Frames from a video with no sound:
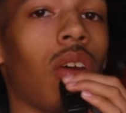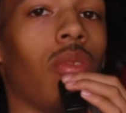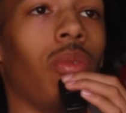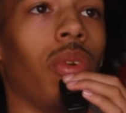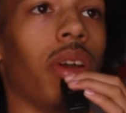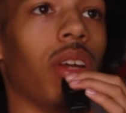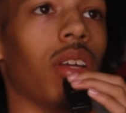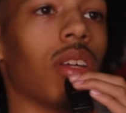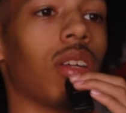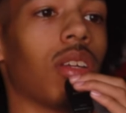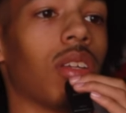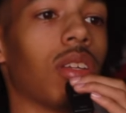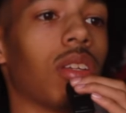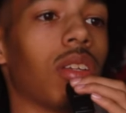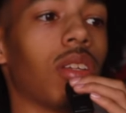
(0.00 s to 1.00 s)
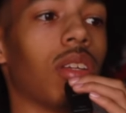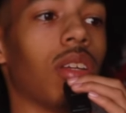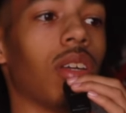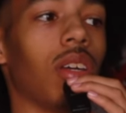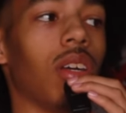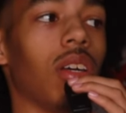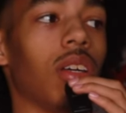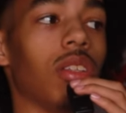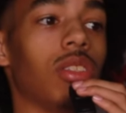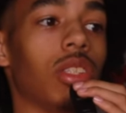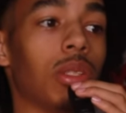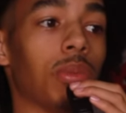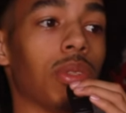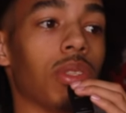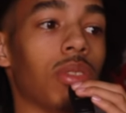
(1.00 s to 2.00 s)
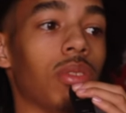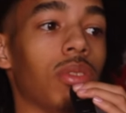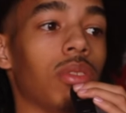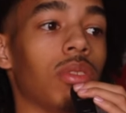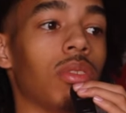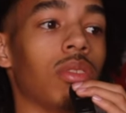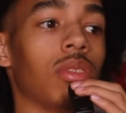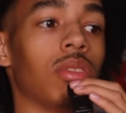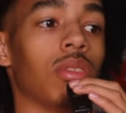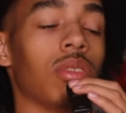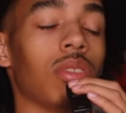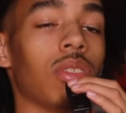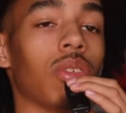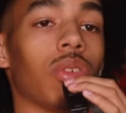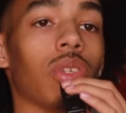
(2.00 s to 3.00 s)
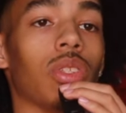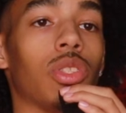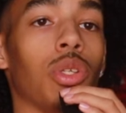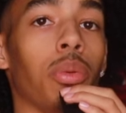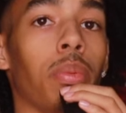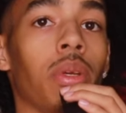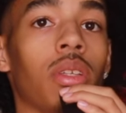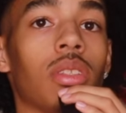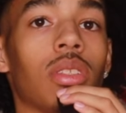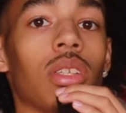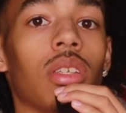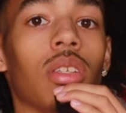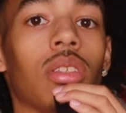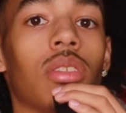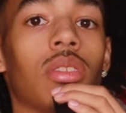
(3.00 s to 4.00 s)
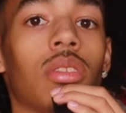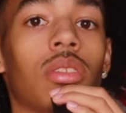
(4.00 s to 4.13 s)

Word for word: with a jumpsuit or a two piece set.